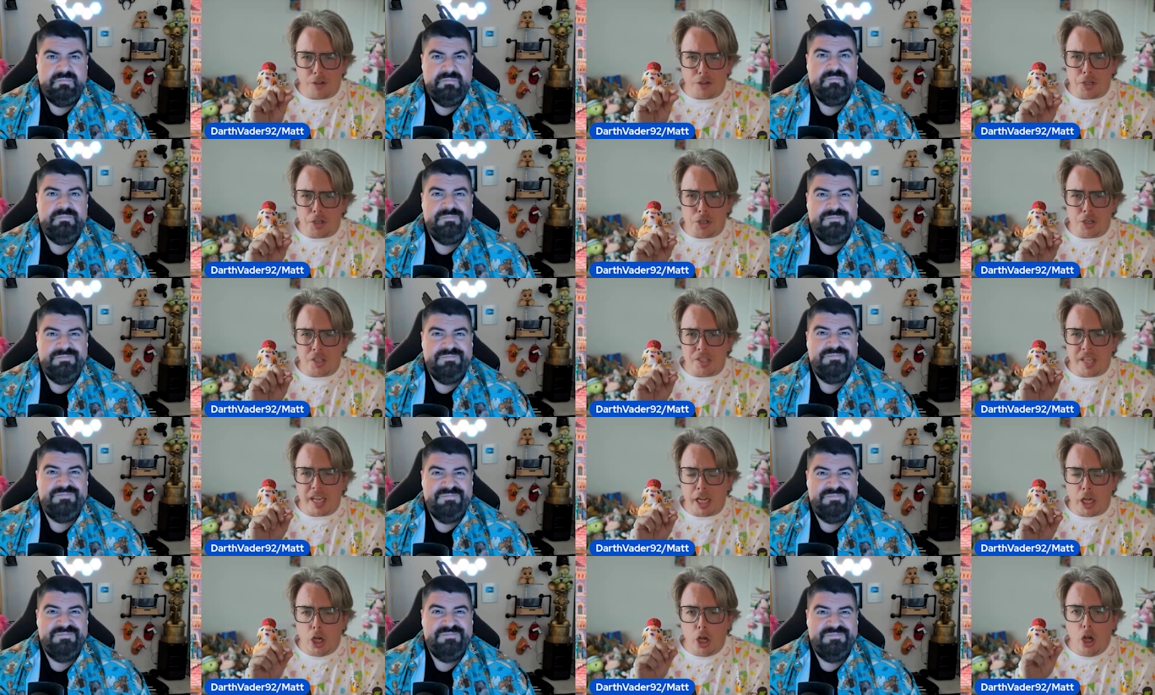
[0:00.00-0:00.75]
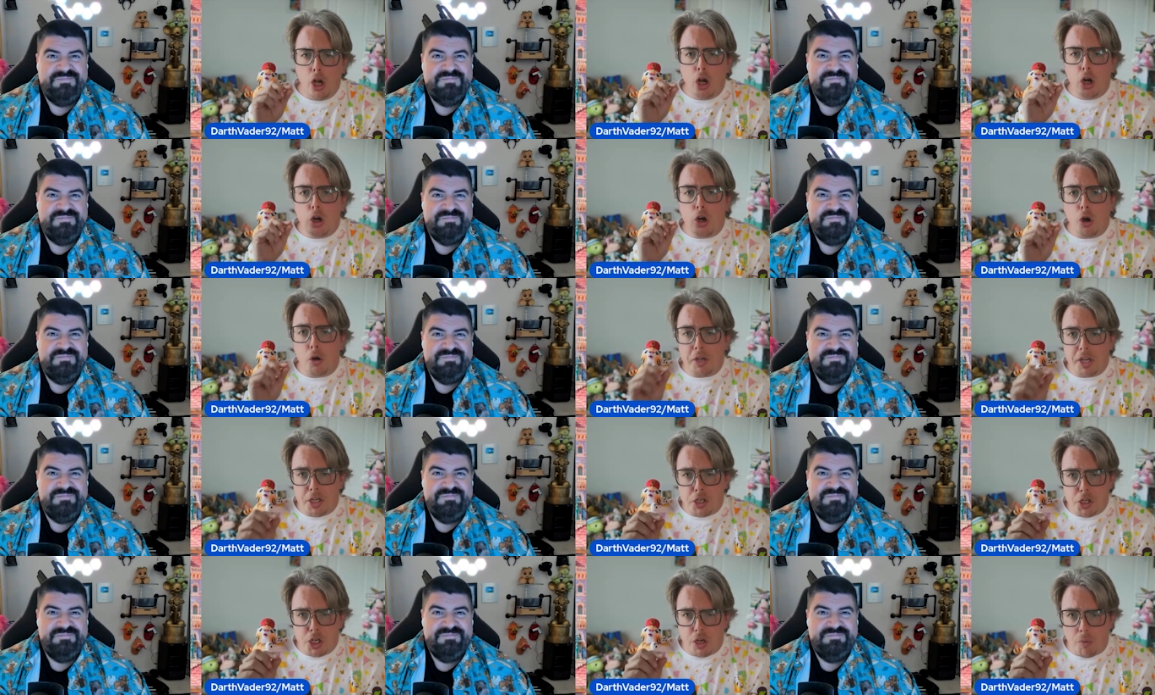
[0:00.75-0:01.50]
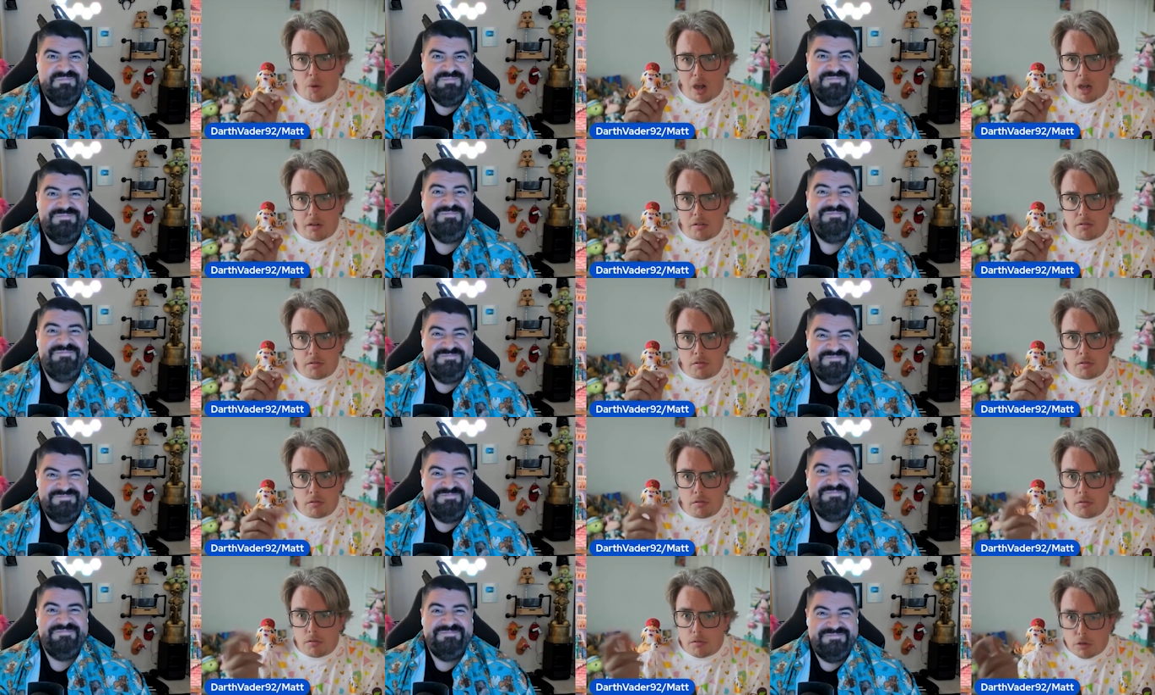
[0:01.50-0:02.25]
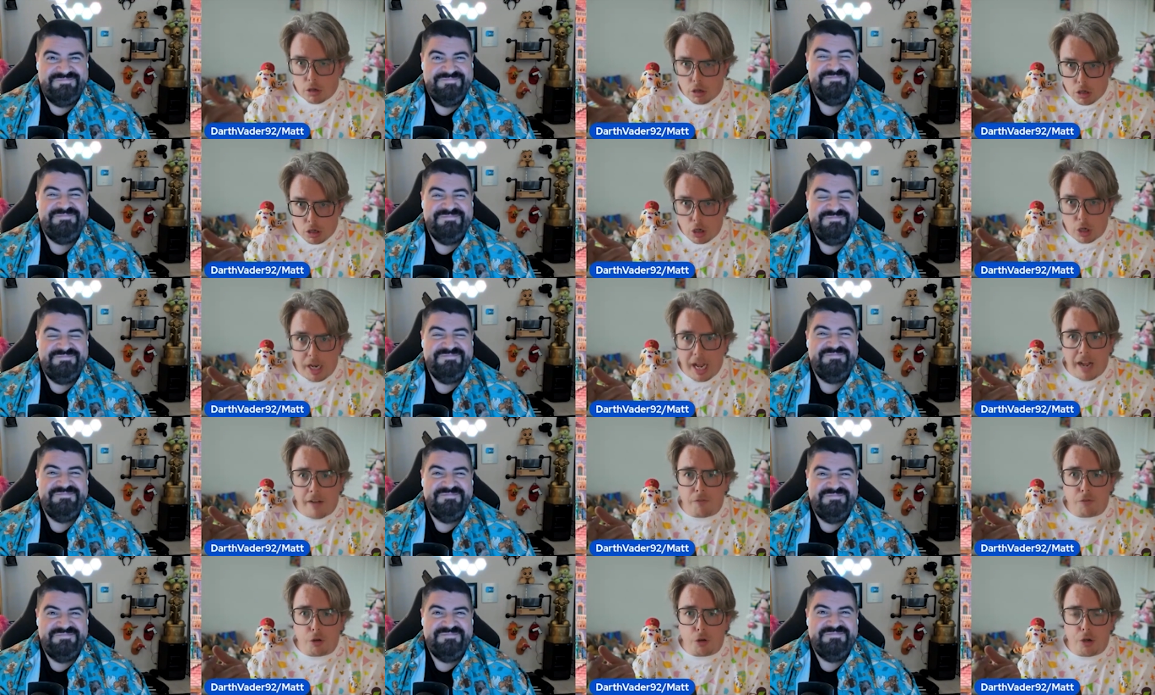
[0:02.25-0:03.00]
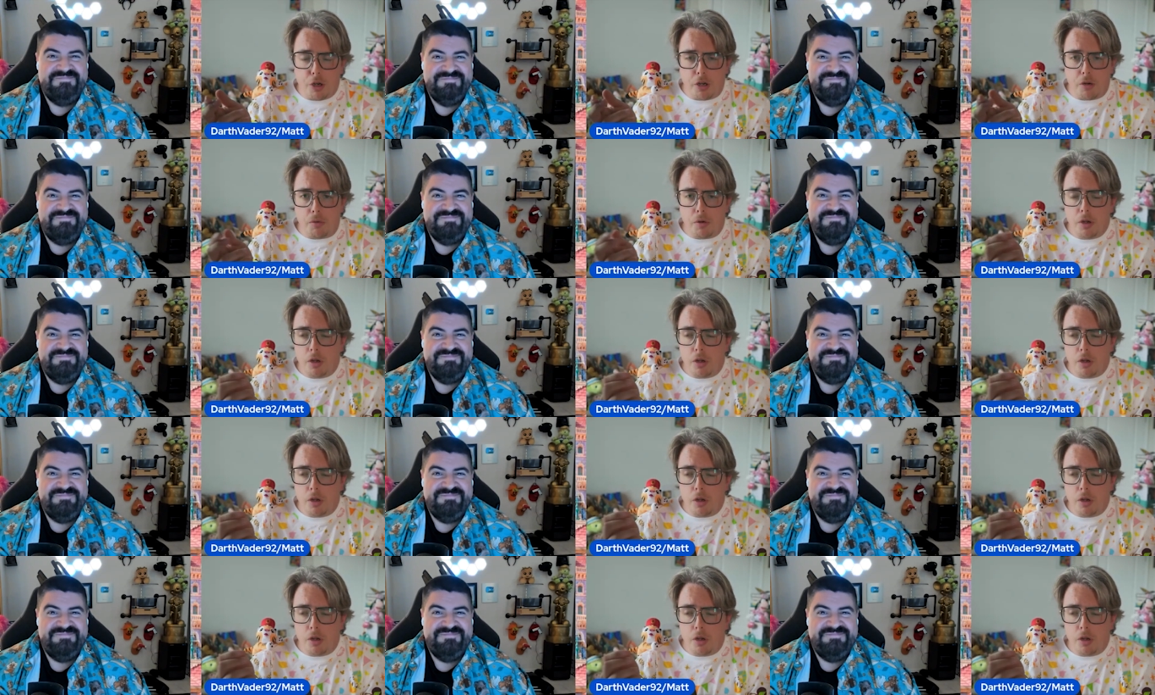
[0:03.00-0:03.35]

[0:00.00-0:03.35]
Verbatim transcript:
Speaker 1: to just say, konnichiwa, good afternoon,